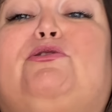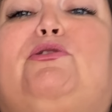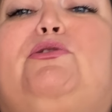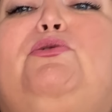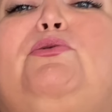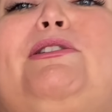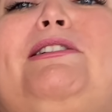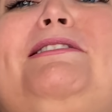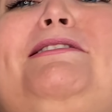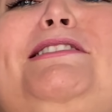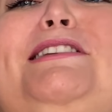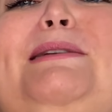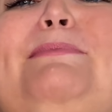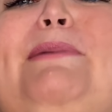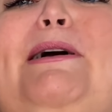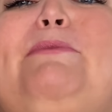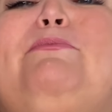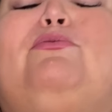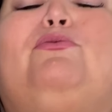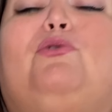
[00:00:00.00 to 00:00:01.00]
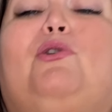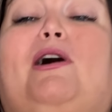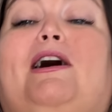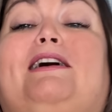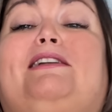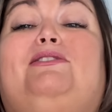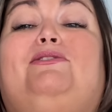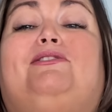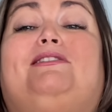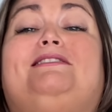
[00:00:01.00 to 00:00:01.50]
though. You can see my bra
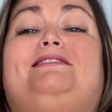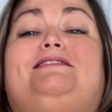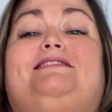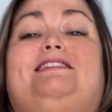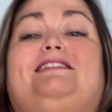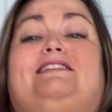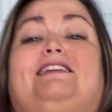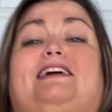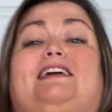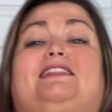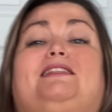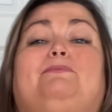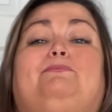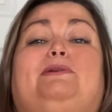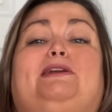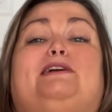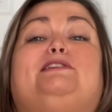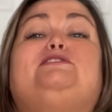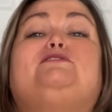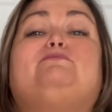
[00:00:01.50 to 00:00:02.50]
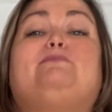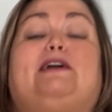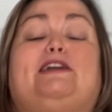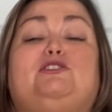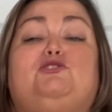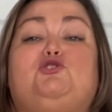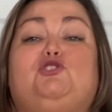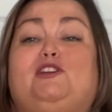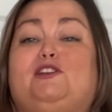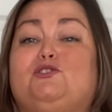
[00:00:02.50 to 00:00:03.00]
and you can see like the band of my
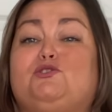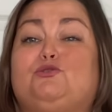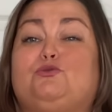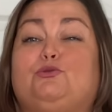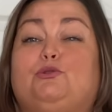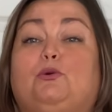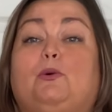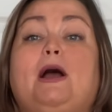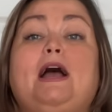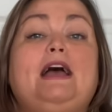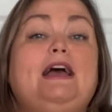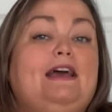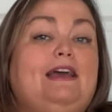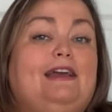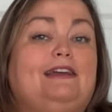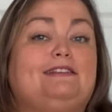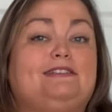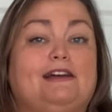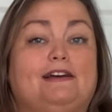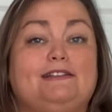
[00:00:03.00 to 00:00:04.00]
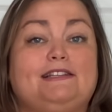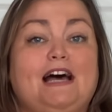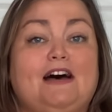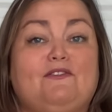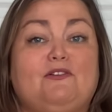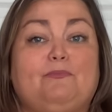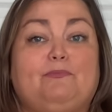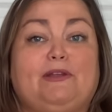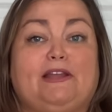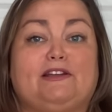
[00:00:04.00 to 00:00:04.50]
jean through. It does
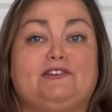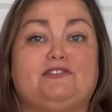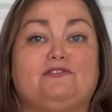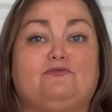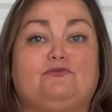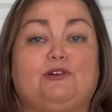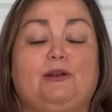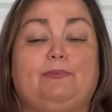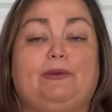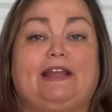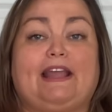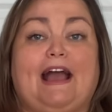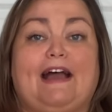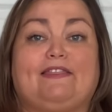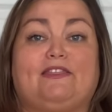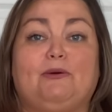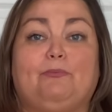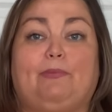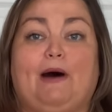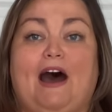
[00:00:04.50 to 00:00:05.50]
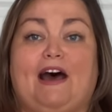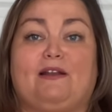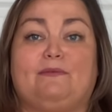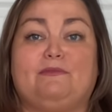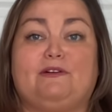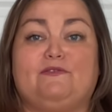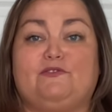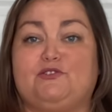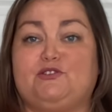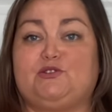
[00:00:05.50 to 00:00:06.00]
have a band of ribbing at the bottom
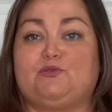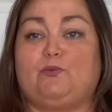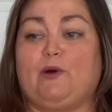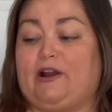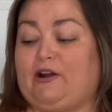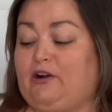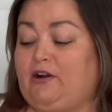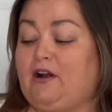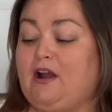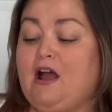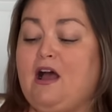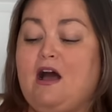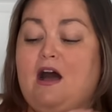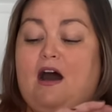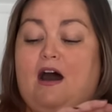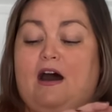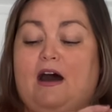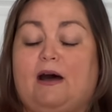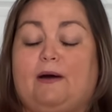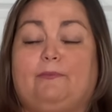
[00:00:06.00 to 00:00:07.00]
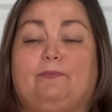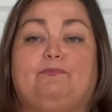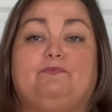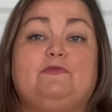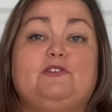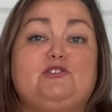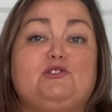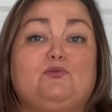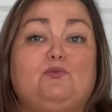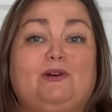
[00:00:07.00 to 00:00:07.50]
of the sweater. Um,
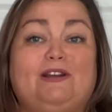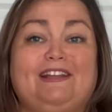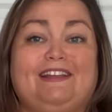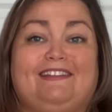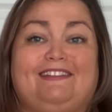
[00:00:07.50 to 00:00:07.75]
so what do you